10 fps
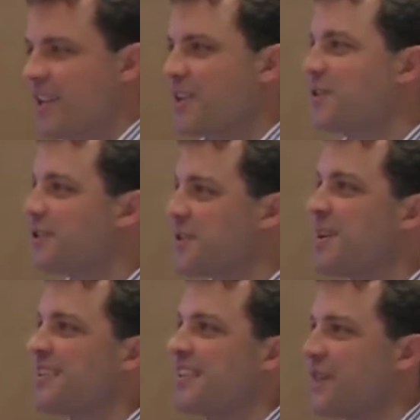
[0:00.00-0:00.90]
you're still
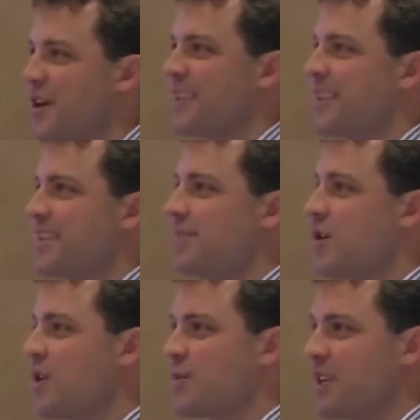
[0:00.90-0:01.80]
missing a very key
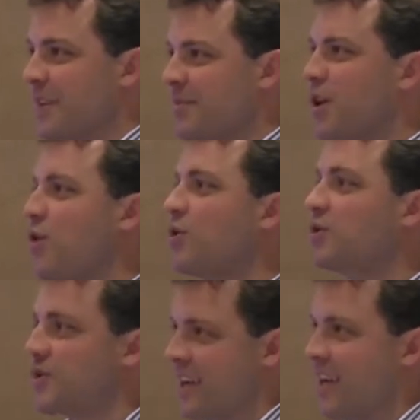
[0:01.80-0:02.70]
component when it comes to
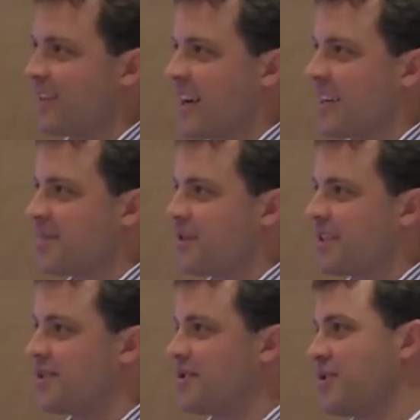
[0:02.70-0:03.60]
ultrasound-guided
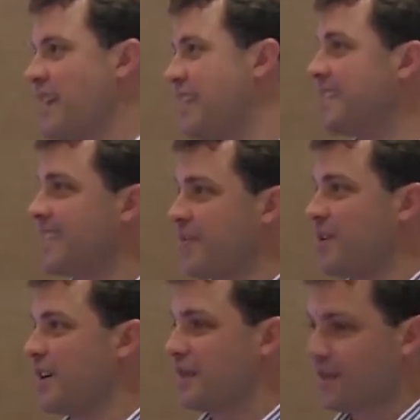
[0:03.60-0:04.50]
procedures or any type
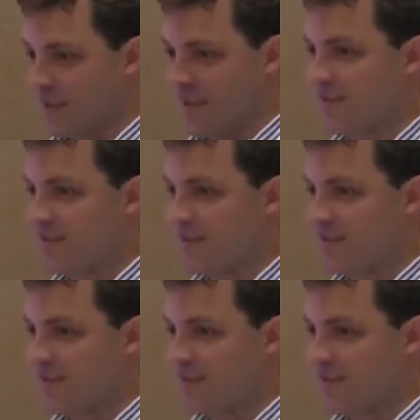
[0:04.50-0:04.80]
of